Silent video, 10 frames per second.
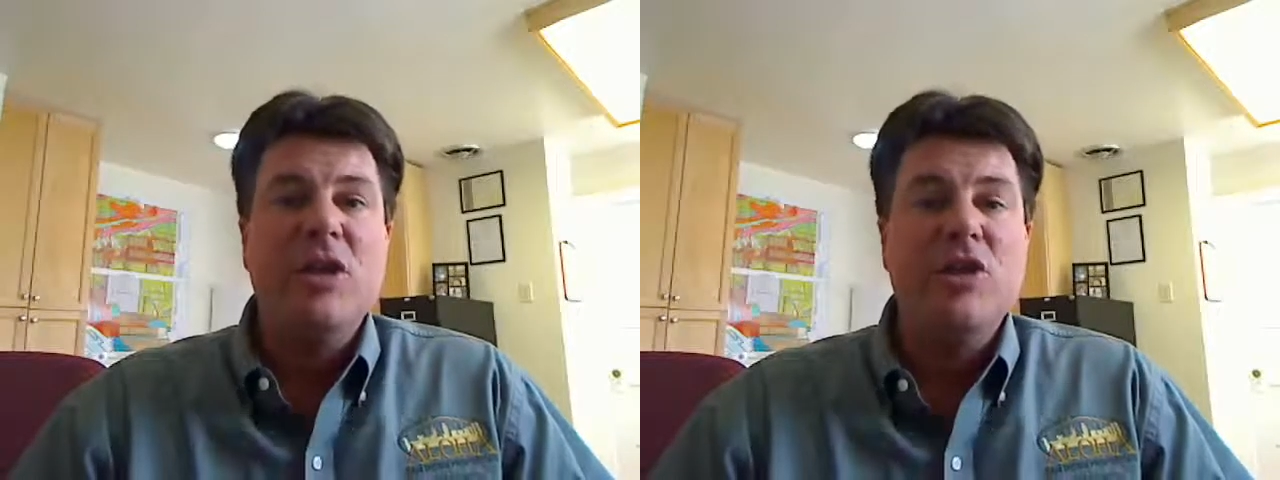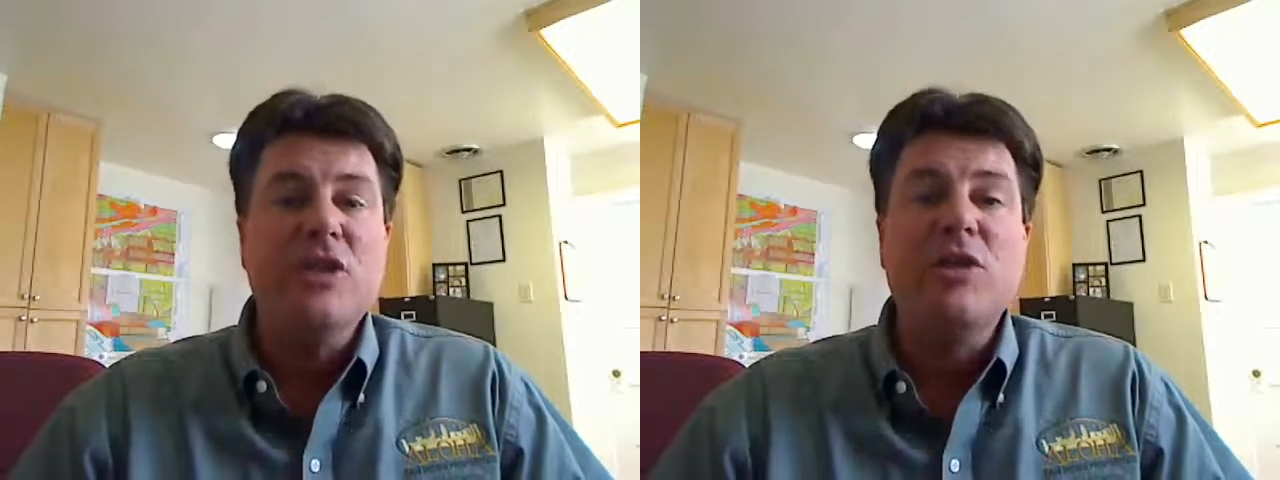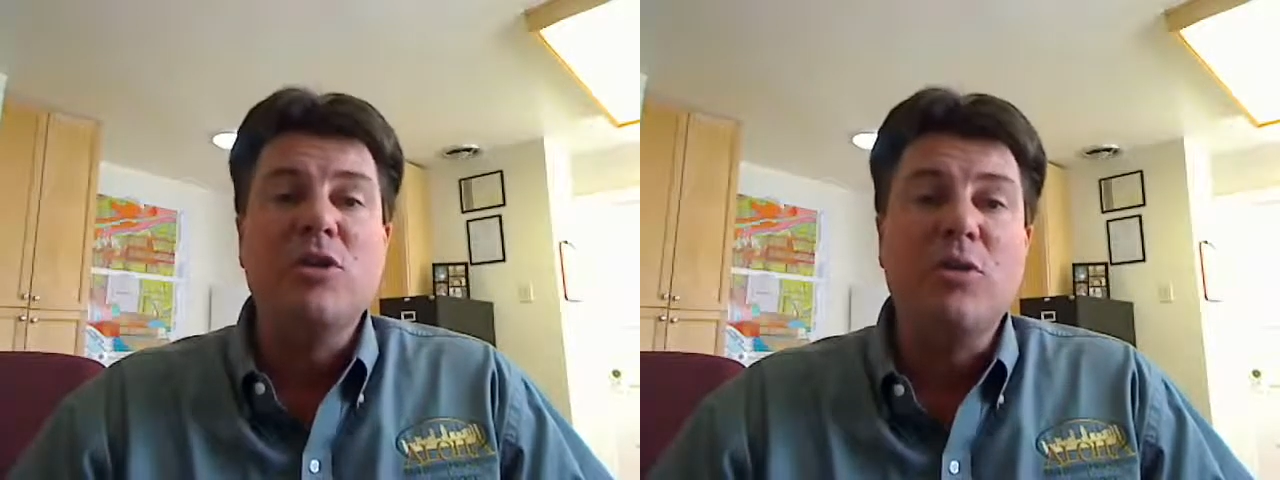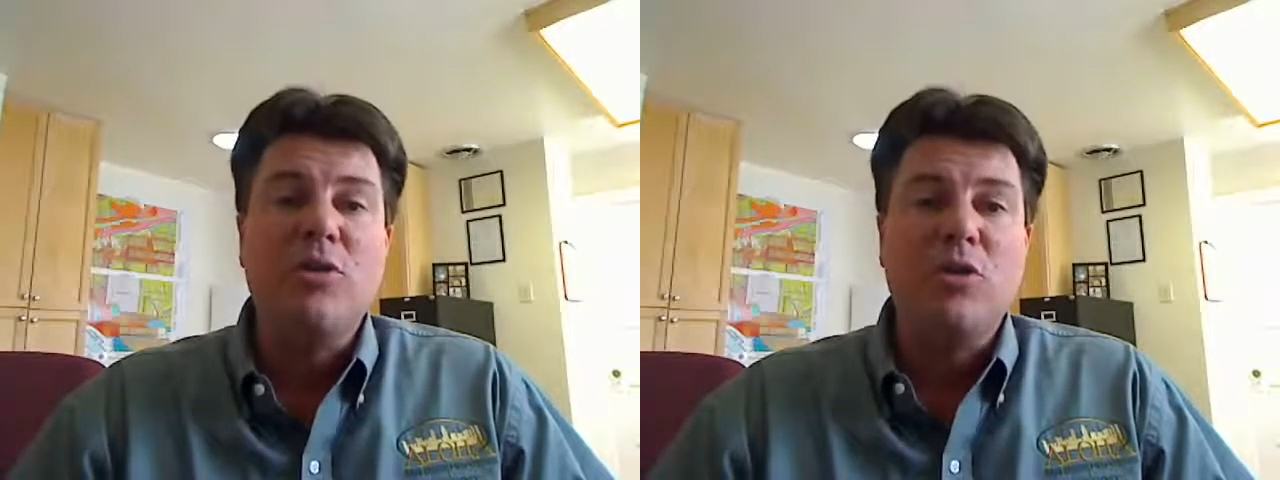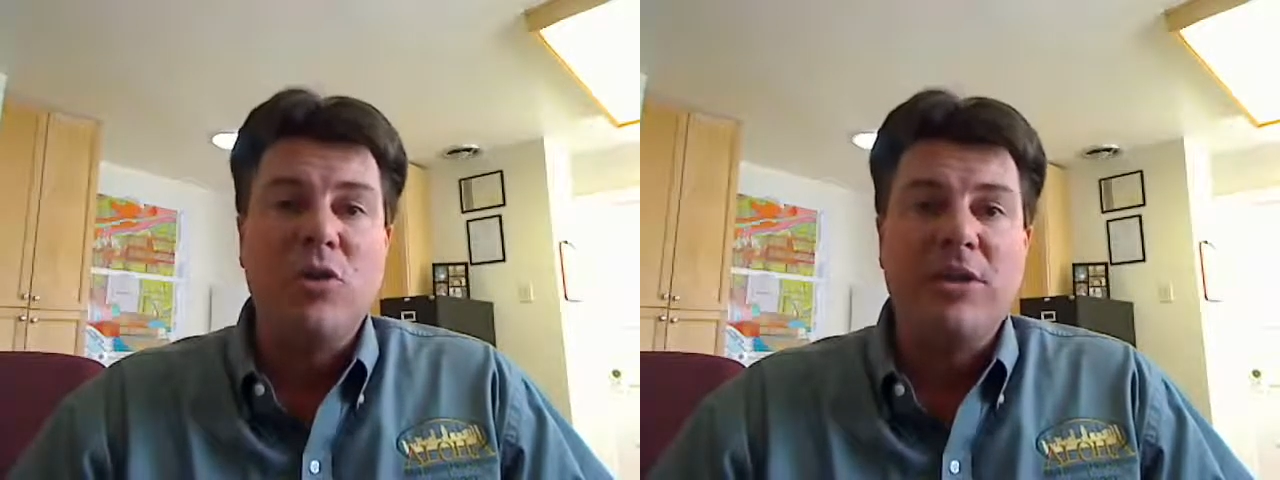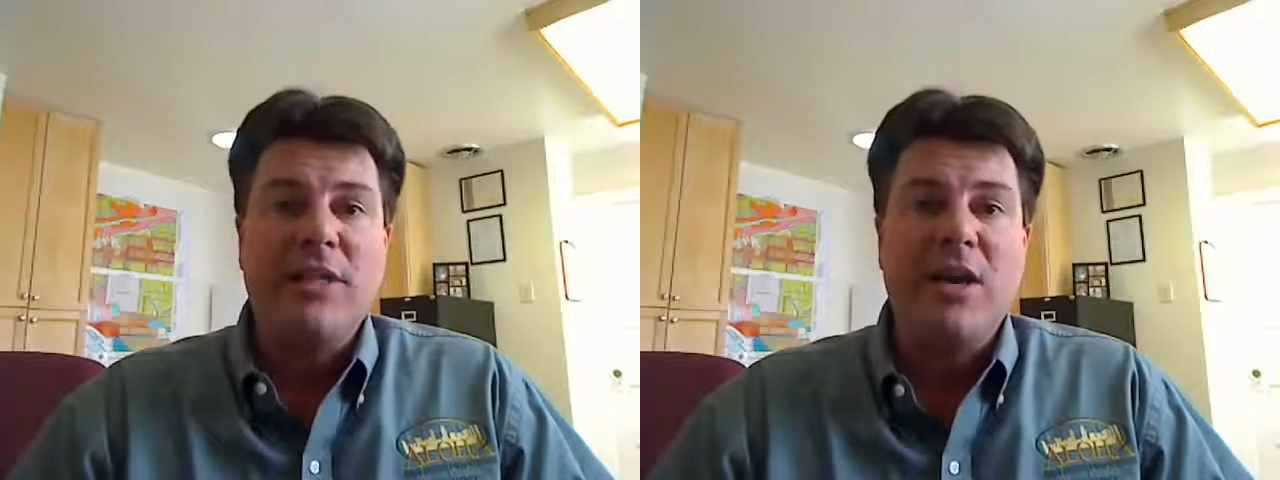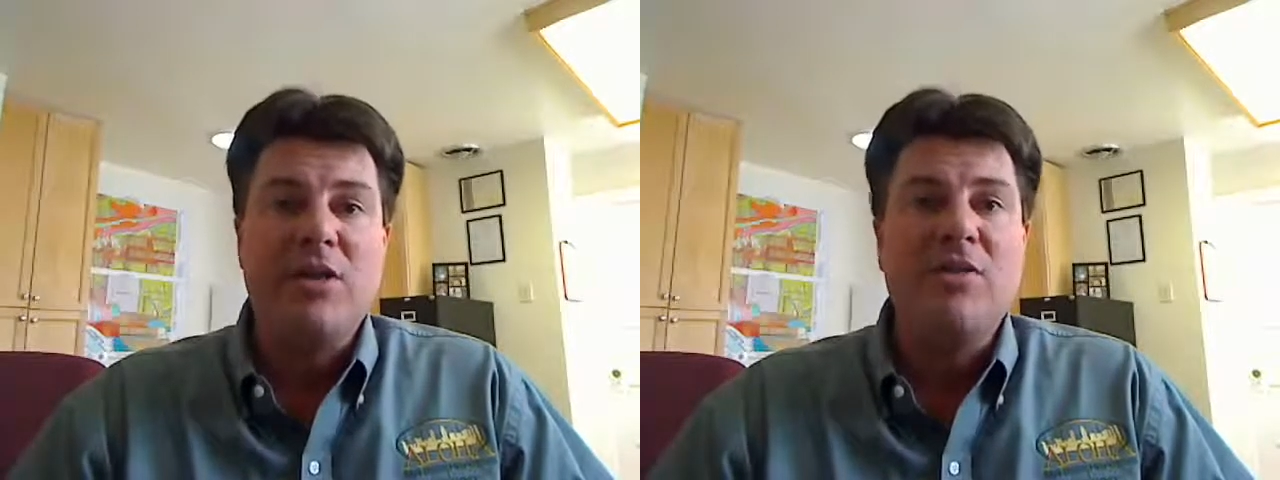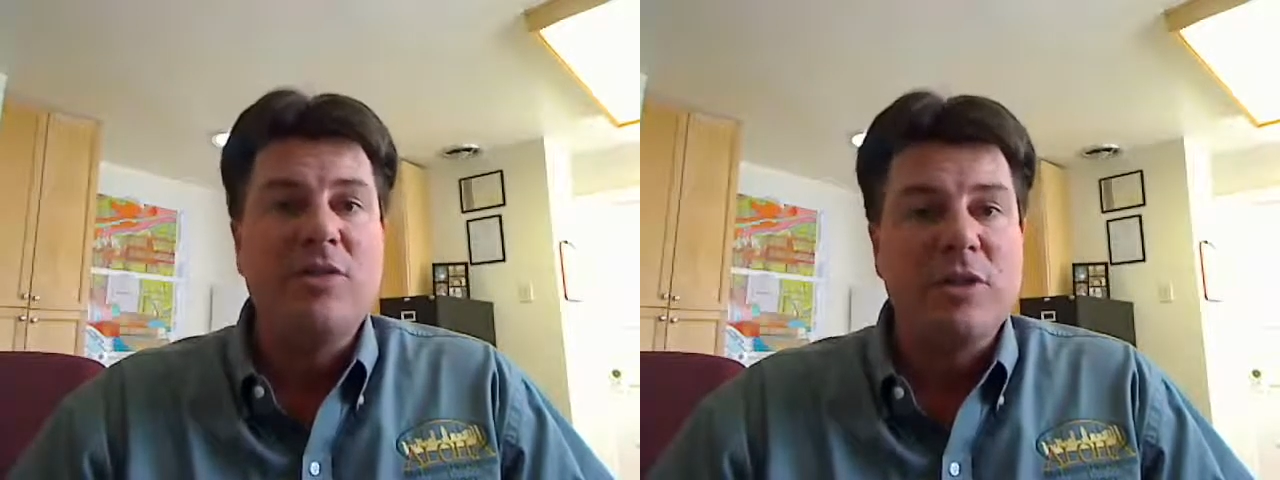Just Google short
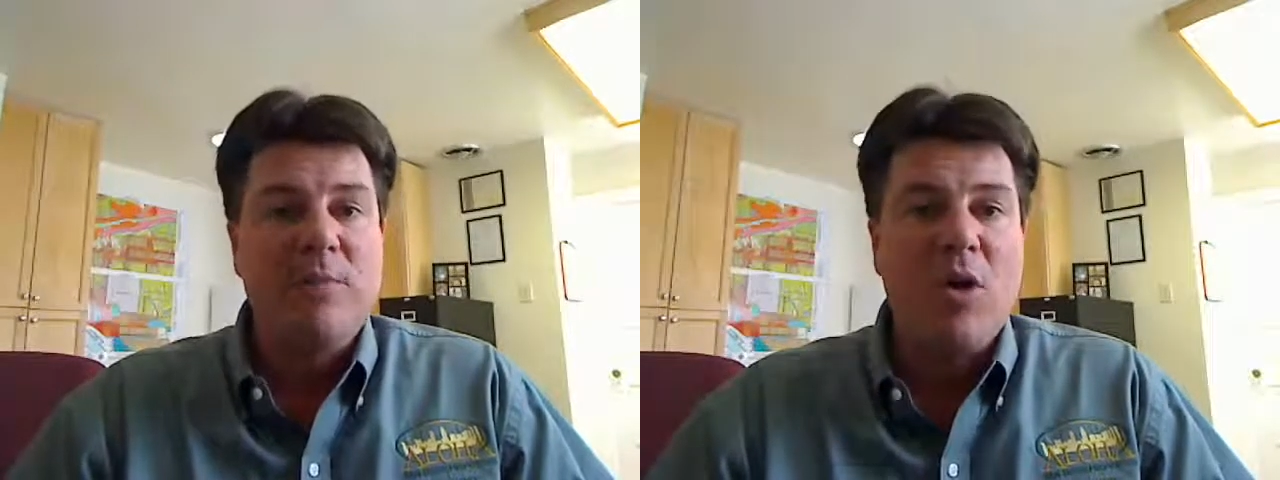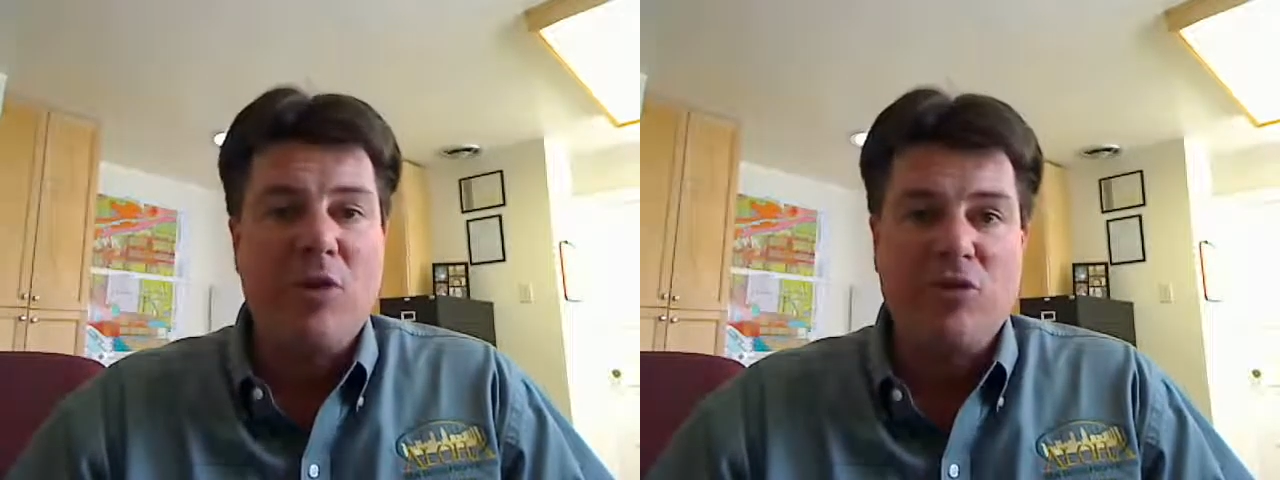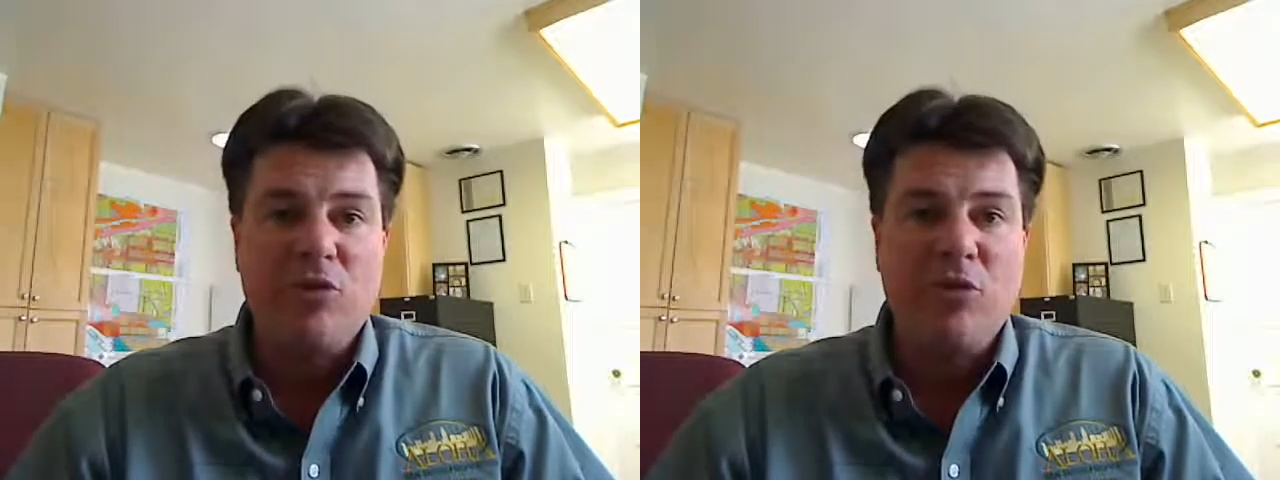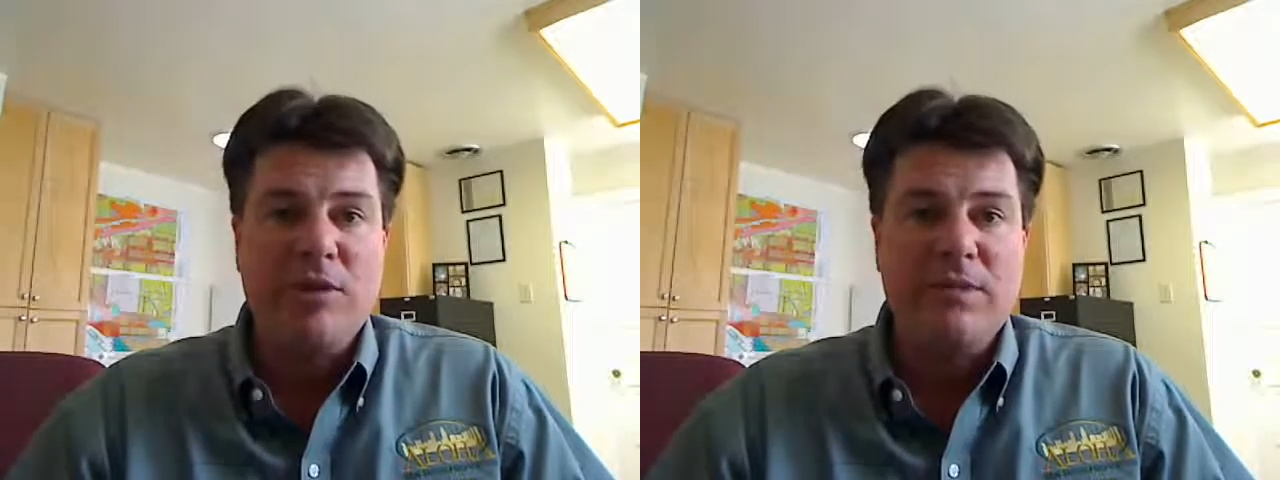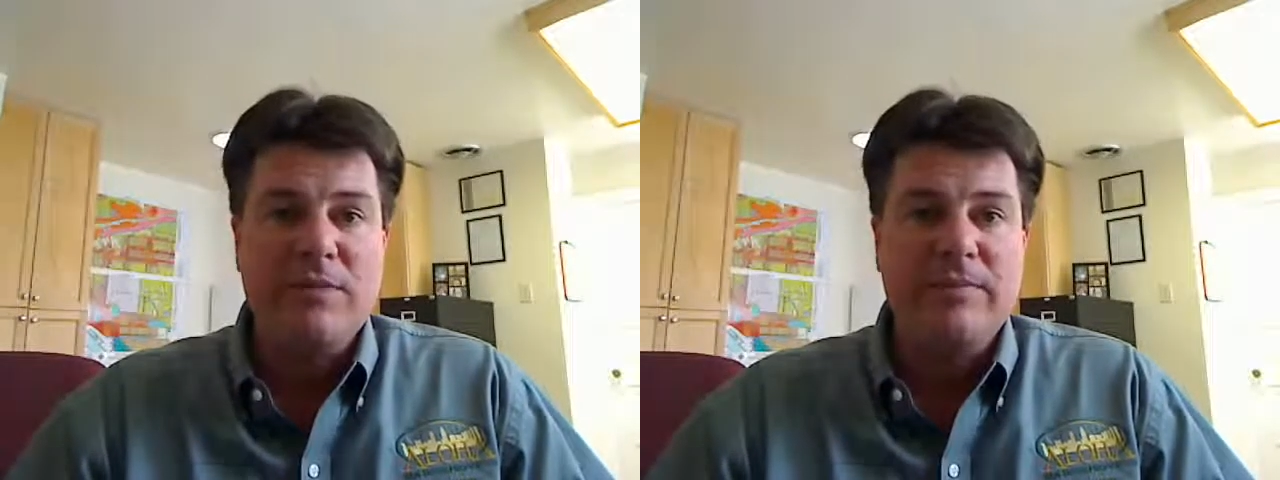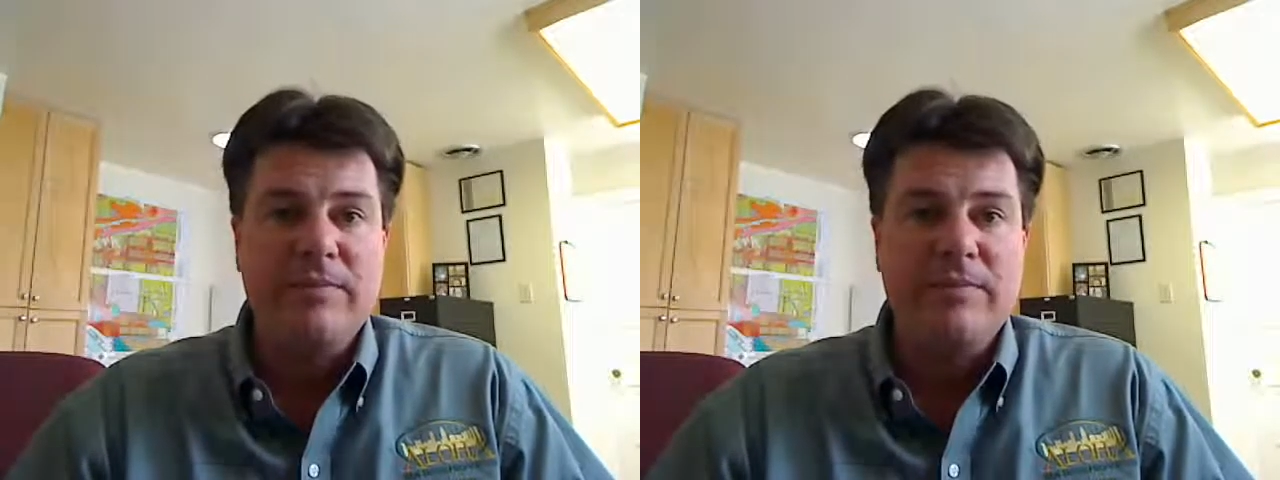sales for some horror stories.